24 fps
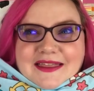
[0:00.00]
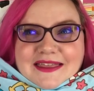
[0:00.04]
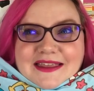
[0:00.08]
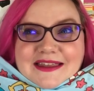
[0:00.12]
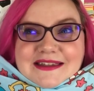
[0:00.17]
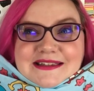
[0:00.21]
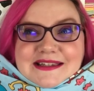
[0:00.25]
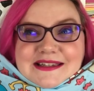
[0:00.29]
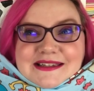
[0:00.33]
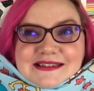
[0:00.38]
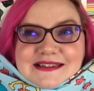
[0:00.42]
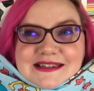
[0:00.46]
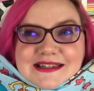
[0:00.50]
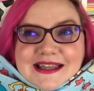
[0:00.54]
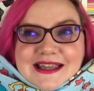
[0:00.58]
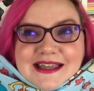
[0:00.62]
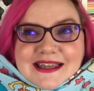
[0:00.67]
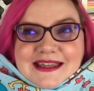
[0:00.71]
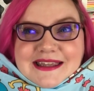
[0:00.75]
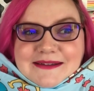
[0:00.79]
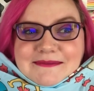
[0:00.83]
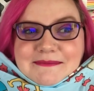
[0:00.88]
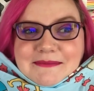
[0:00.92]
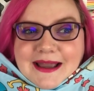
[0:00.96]
This is
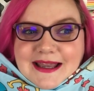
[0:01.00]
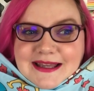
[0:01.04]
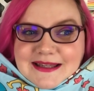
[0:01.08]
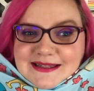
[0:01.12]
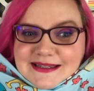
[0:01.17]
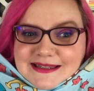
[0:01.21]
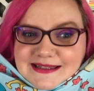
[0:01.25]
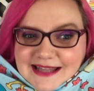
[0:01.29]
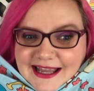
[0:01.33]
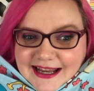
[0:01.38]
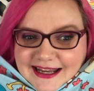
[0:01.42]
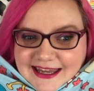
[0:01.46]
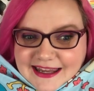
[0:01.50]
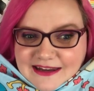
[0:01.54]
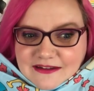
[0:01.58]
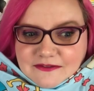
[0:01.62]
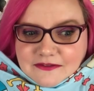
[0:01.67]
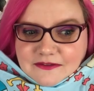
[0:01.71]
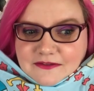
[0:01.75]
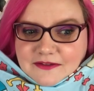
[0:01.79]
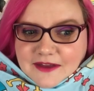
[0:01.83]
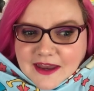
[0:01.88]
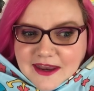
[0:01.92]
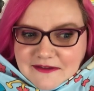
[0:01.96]
like my second
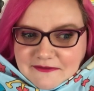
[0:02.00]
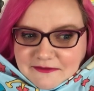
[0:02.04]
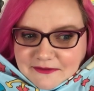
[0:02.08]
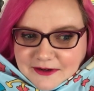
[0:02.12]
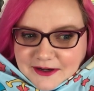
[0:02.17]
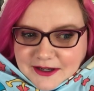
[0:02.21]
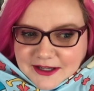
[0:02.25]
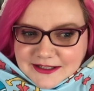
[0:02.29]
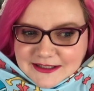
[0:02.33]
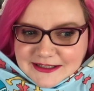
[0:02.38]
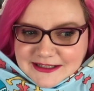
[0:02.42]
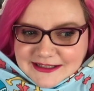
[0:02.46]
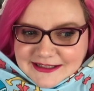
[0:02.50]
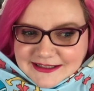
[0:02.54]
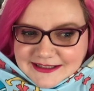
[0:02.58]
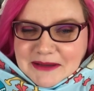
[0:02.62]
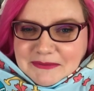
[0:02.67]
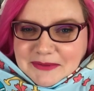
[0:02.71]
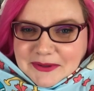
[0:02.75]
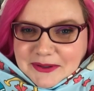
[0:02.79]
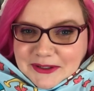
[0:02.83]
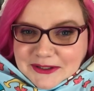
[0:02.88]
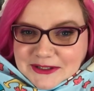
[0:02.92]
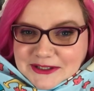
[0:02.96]
favorite
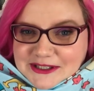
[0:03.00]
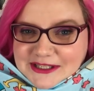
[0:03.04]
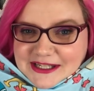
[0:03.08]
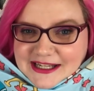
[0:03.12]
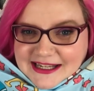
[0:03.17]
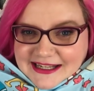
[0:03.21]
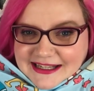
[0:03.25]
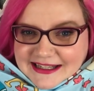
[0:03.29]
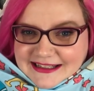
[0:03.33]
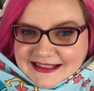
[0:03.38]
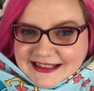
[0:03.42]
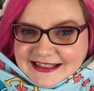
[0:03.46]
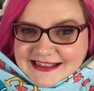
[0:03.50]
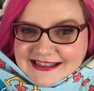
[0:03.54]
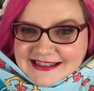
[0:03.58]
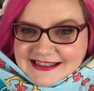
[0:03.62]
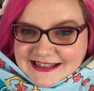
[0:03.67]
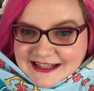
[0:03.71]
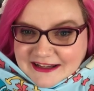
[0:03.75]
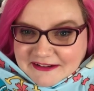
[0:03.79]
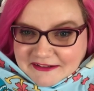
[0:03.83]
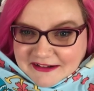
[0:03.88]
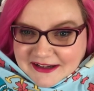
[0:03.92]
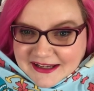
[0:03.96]
Pusheen
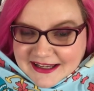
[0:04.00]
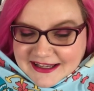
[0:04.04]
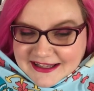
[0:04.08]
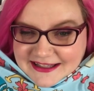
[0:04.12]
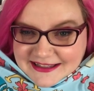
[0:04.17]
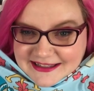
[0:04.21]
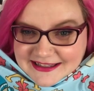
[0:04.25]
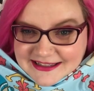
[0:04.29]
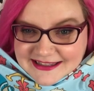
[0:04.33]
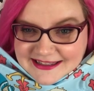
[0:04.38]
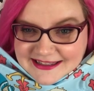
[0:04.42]
series.